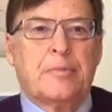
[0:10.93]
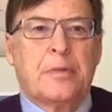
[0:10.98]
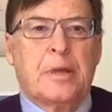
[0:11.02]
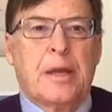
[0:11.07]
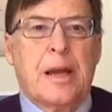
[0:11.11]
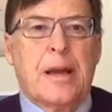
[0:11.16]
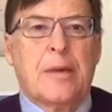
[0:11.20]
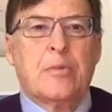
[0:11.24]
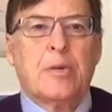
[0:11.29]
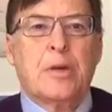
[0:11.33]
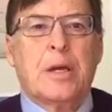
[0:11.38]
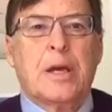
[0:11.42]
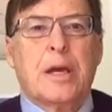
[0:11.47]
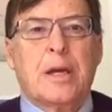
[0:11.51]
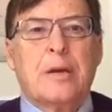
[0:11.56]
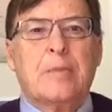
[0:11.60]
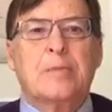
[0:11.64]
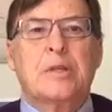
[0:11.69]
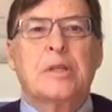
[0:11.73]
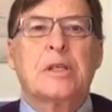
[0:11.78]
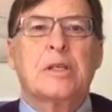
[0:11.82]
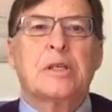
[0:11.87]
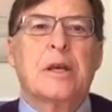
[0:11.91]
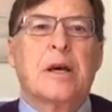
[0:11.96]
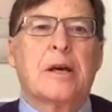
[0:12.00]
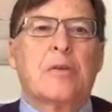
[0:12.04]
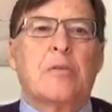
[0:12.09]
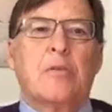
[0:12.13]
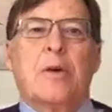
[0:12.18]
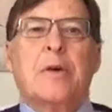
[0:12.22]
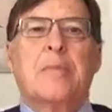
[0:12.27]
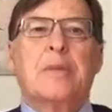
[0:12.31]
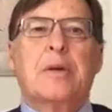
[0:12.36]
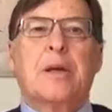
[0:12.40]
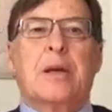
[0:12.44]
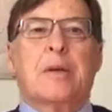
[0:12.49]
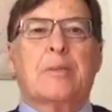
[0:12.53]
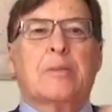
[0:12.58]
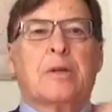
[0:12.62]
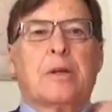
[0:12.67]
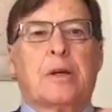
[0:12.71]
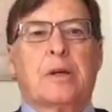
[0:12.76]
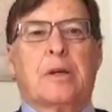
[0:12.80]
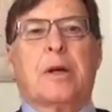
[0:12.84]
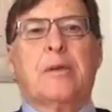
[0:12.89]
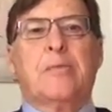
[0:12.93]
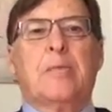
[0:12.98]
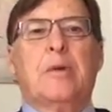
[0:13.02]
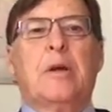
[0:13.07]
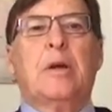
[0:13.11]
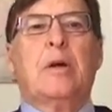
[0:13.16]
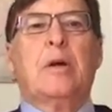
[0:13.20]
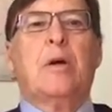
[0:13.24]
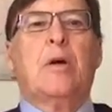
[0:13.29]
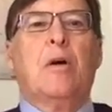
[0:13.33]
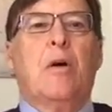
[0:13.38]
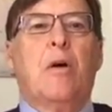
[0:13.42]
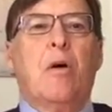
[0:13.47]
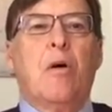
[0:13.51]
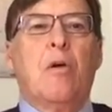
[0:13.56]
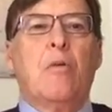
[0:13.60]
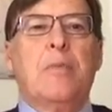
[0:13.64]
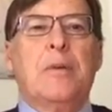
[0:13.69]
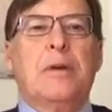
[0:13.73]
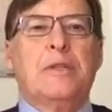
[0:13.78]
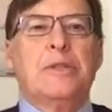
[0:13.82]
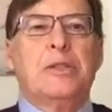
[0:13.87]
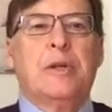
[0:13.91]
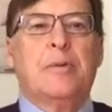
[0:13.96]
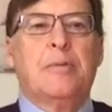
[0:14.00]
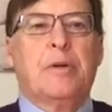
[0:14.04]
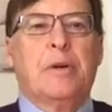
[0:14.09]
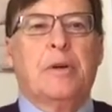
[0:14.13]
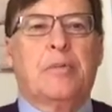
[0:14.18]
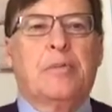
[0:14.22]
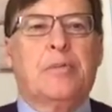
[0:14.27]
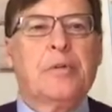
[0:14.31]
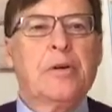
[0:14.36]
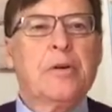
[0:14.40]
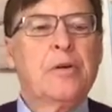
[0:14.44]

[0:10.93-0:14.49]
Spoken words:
camera cams. It's not a webcam, but I'm all messed up here.